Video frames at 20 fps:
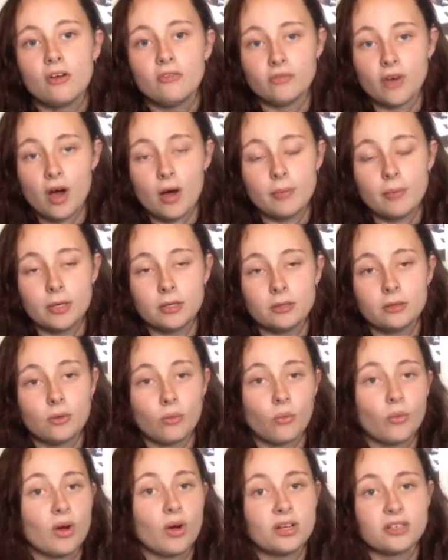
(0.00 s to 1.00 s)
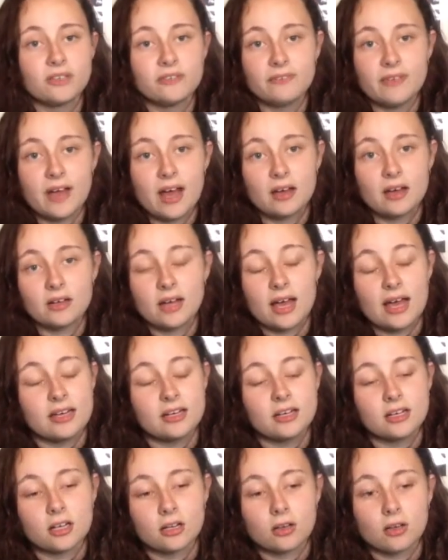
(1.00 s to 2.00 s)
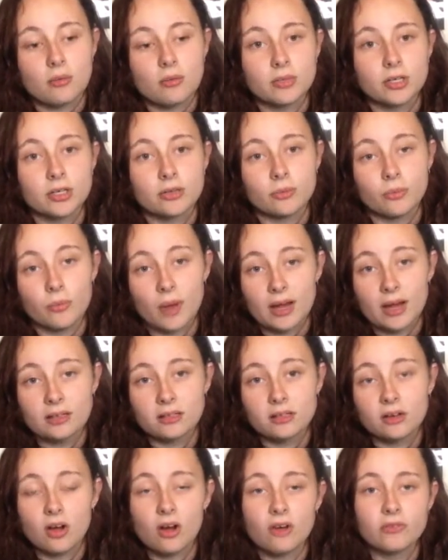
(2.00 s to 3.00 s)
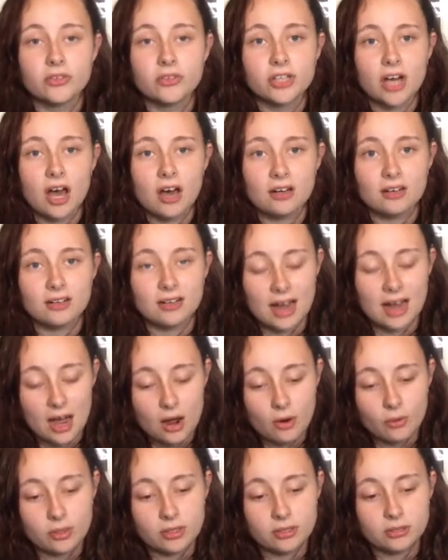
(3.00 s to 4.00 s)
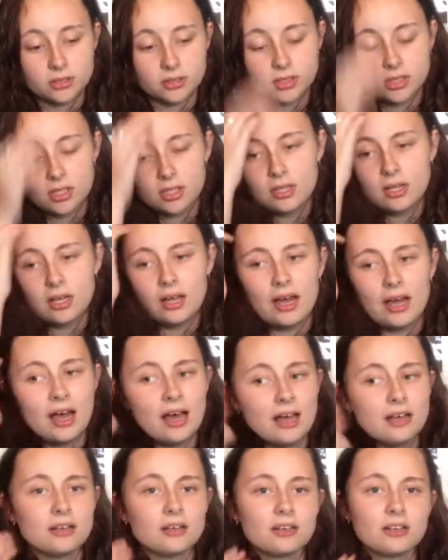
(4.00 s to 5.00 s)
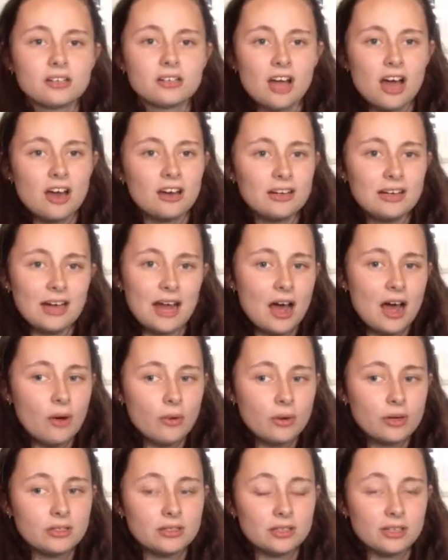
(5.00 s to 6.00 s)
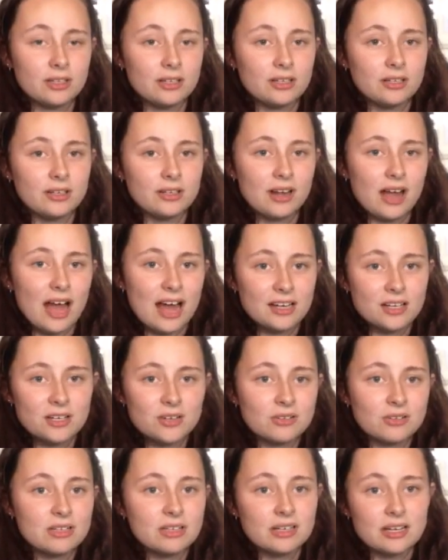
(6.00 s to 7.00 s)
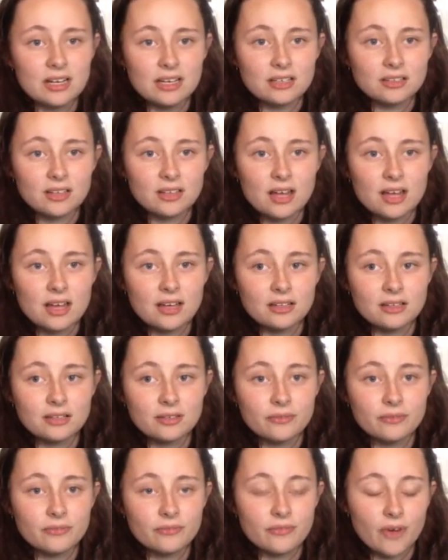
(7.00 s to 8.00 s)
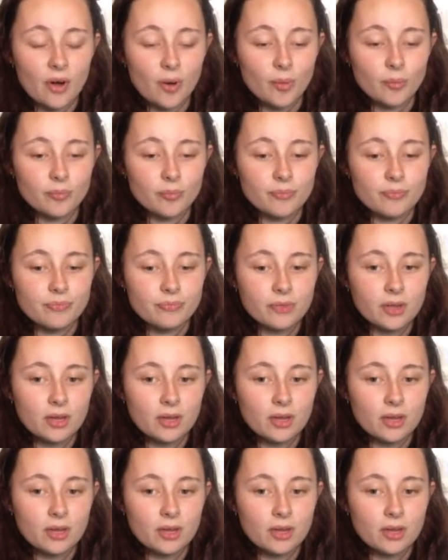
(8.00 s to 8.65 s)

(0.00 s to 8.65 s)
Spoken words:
Robin was found 80 kilometres west of Charter Towers, and Charter Towers is actually inland from